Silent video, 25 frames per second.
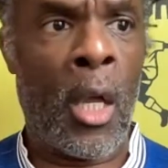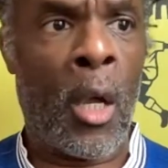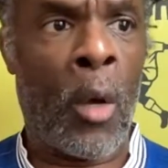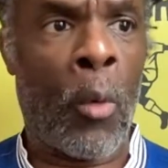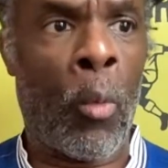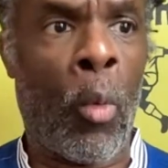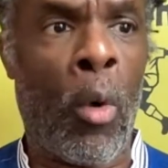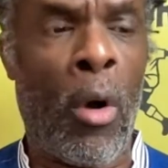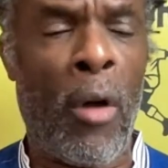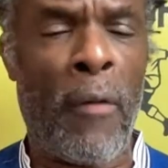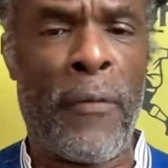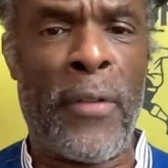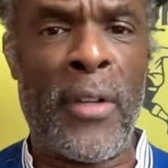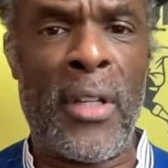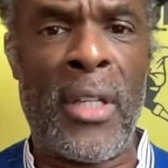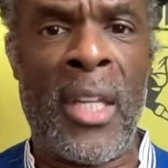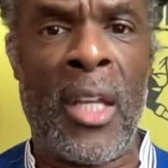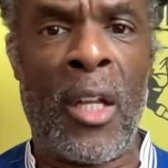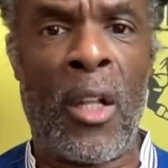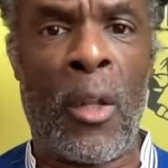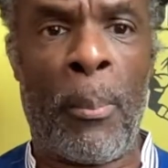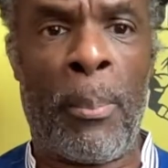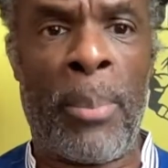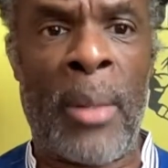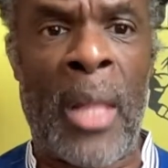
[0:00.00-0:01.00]
Watford
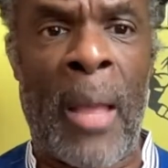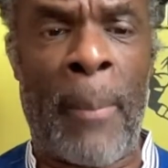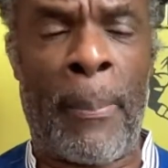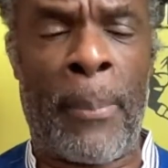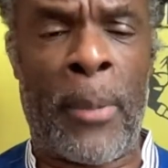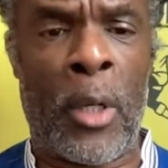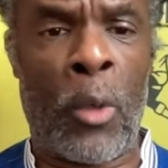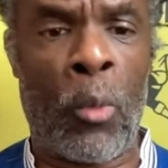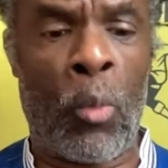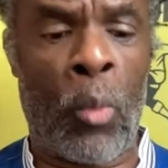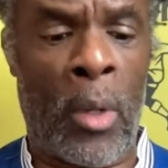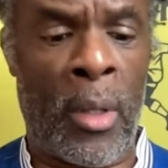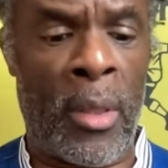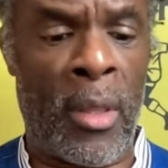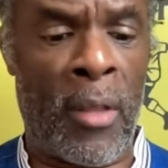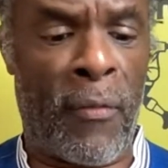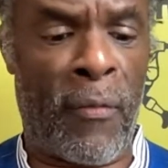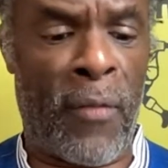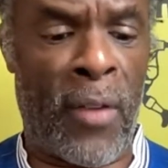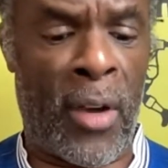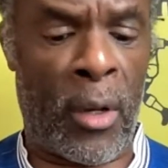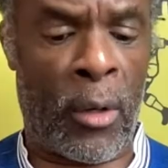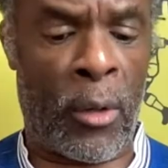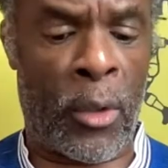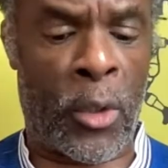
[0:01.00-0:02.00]
0, Blackburn 1, the
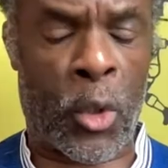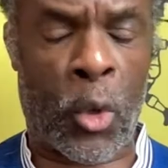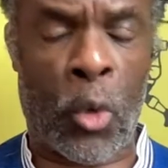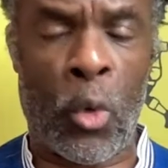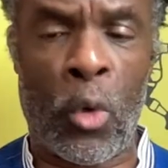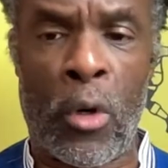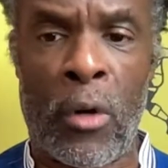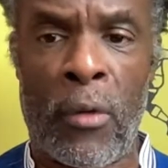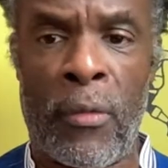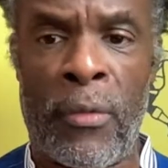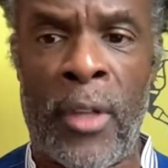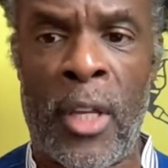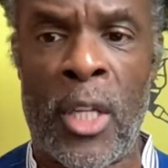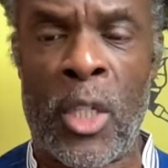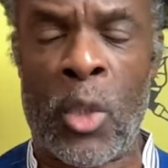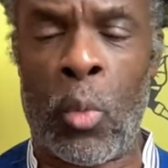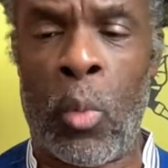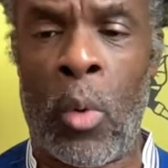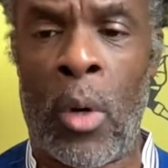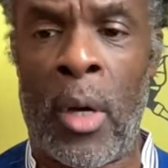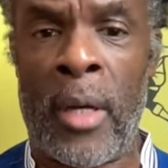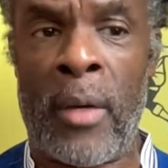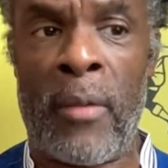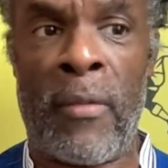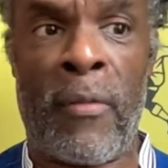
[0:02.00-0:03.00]
final score of this
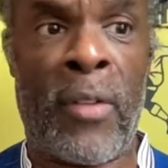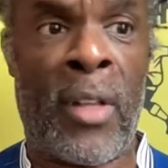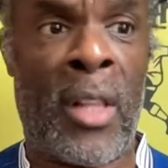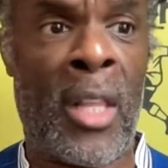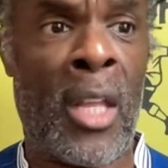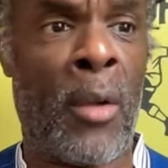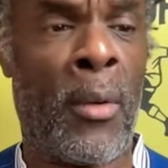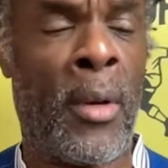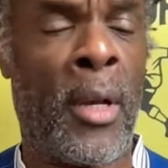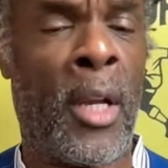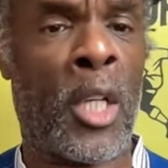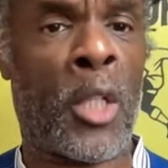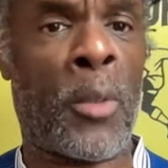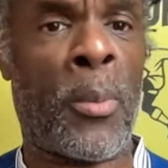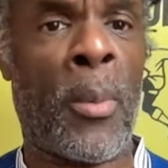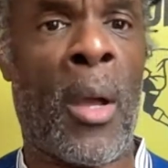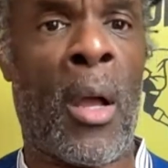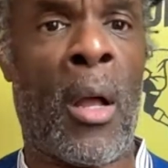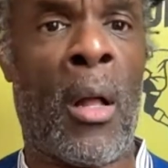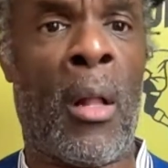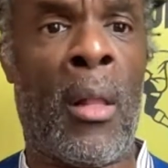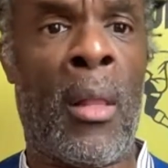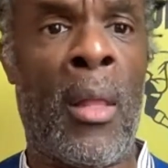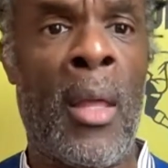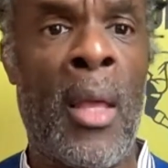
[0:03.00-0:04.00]
one. Valérien
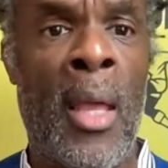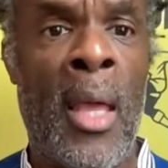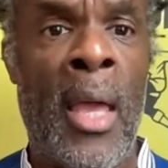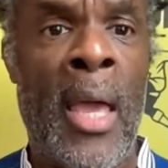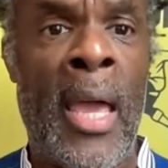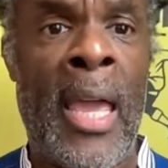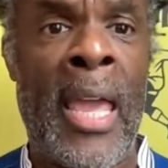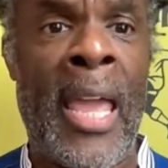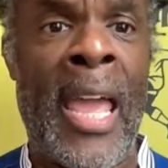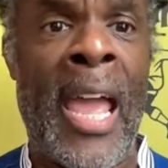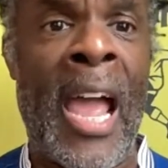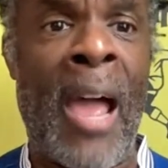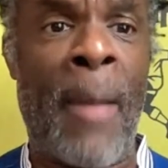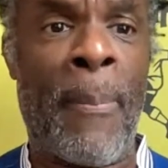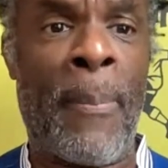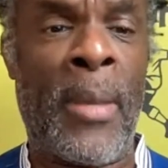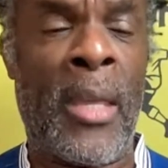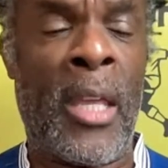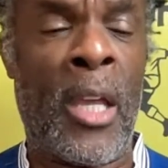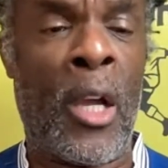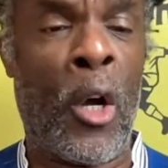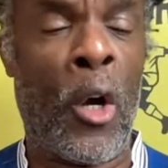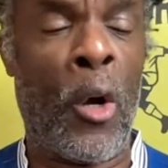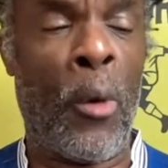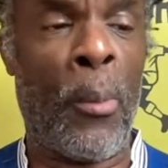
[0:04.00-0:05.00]
Ismaël, a
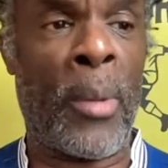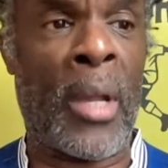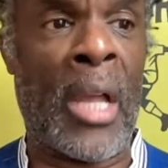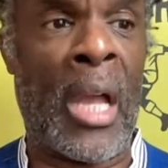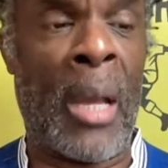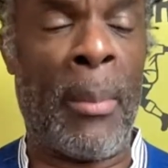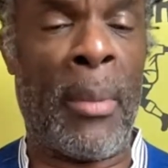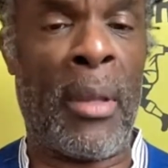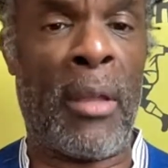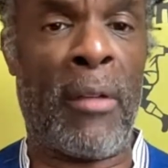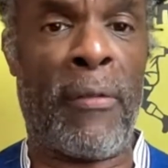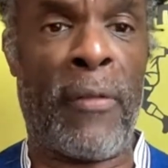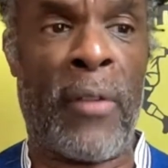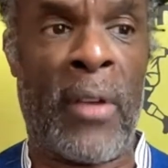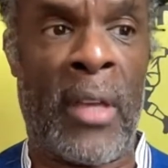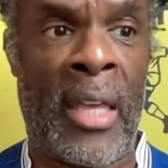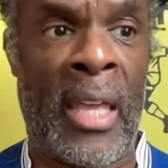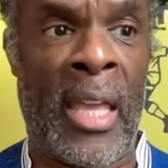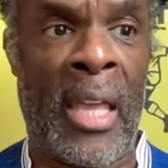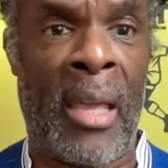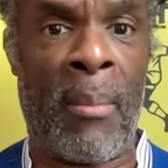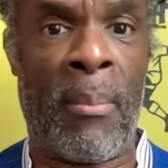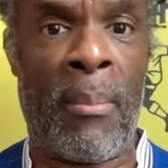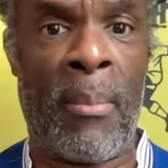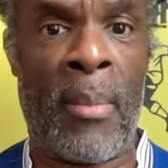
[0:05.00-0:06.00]
happy homecoming for
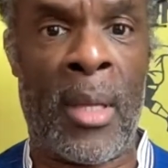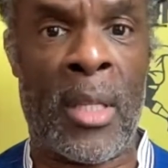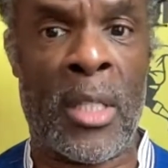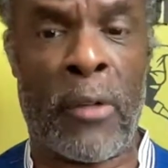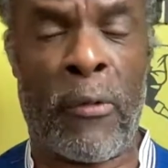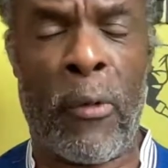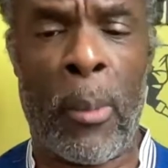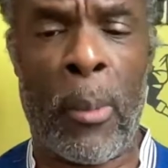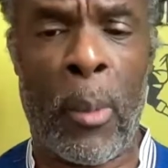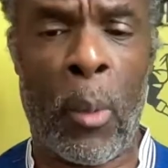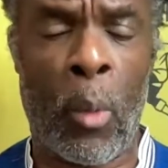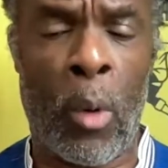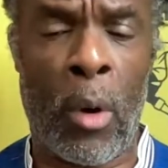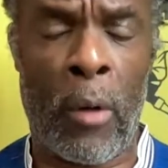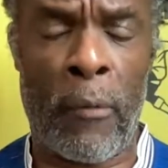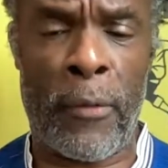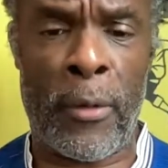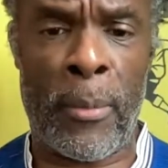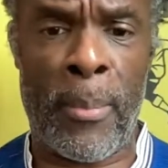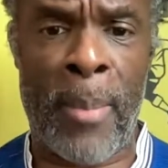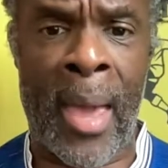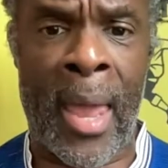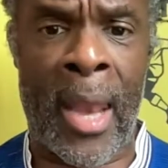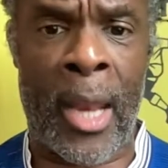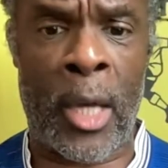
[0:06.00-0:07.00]
him as former
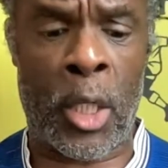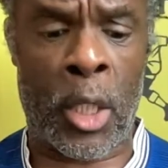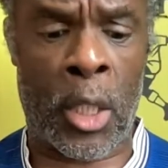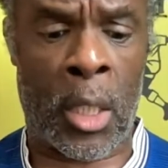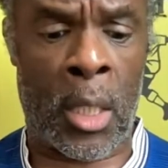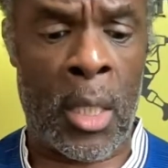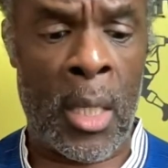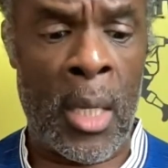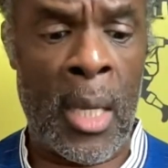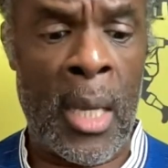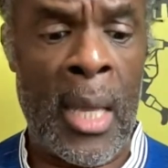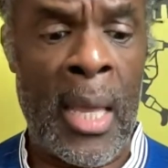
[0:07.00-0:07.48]
Watford manager.